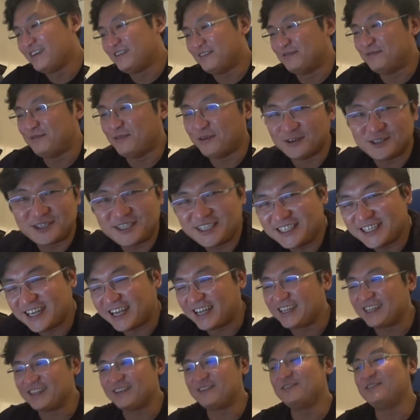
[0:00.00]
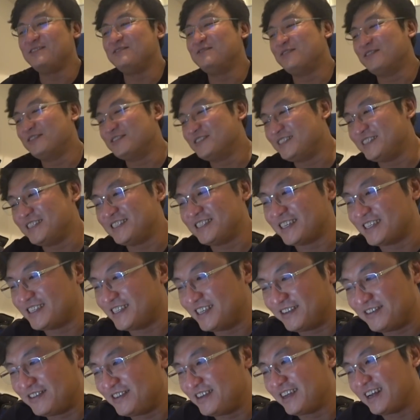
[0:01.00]
4G93,
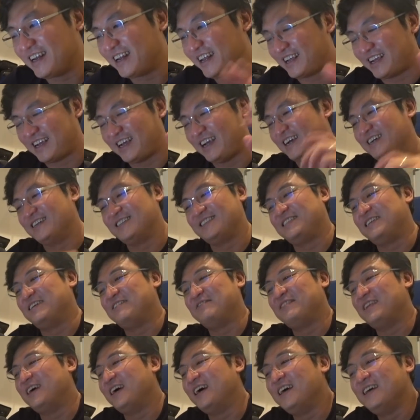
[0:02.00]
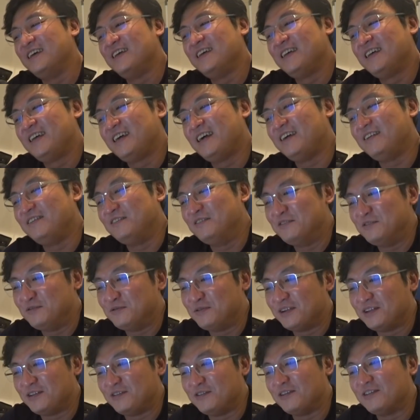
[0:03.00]
4G63 and that kind of stuff lah. I know
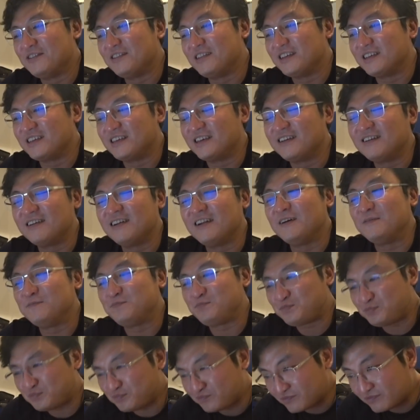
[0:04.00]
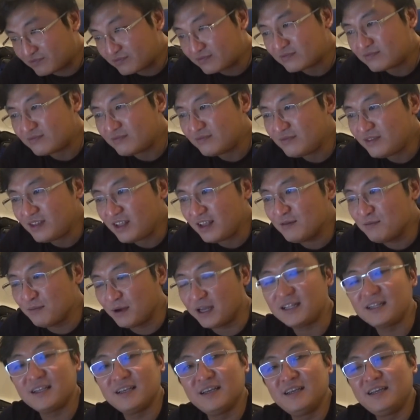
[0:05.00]
what you're thinking lah.
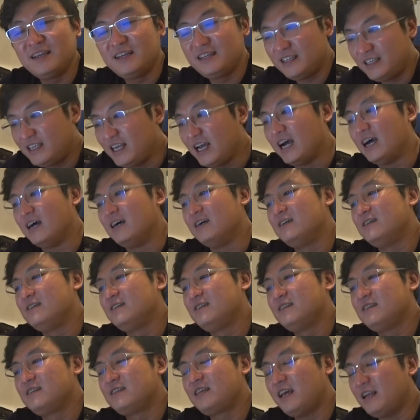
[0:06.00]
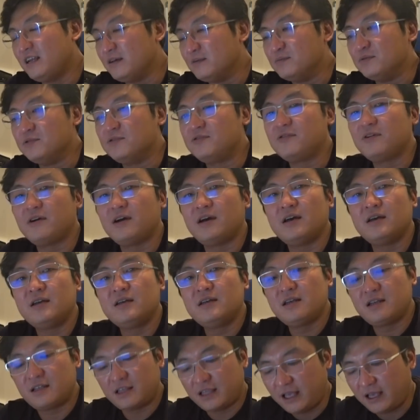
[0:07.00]
But yeah, get the Putra,
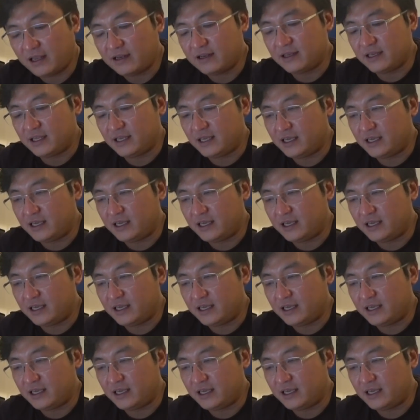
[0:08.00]
get